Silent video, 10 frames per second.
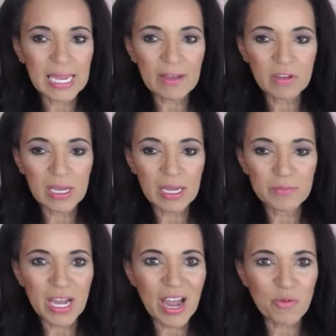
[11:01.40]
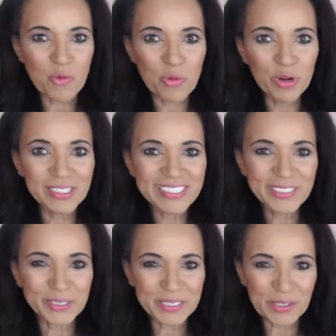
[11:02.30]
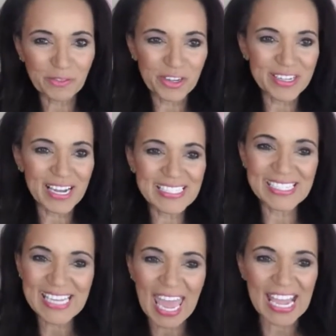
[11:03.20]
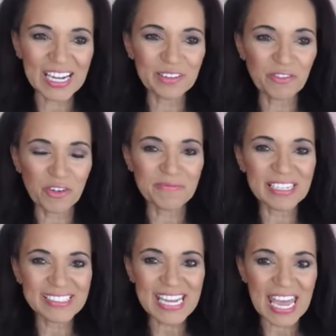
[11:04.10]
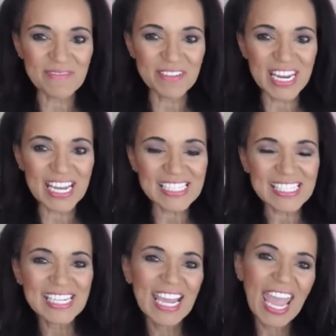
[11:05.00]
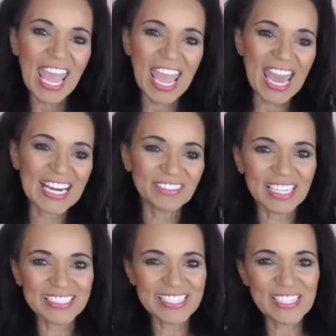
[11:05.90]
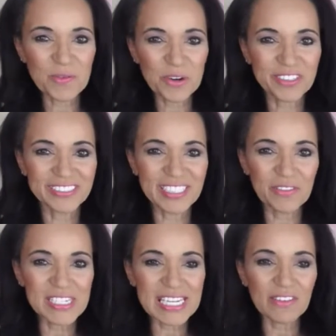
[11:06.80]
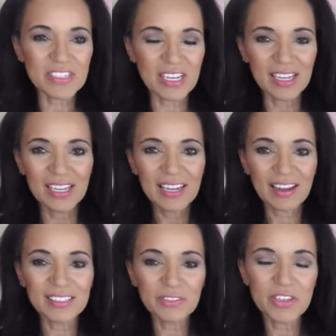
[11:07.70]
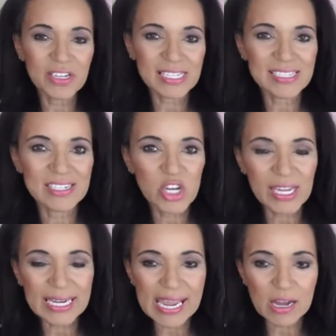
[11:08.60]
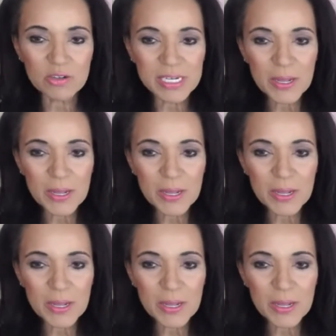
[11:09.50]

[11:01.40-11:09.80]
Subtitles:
have a really cool gift for you guys. Just hang on for about 10 minutes. And I've got a super cool gift to give to all of you. You guys can check it out.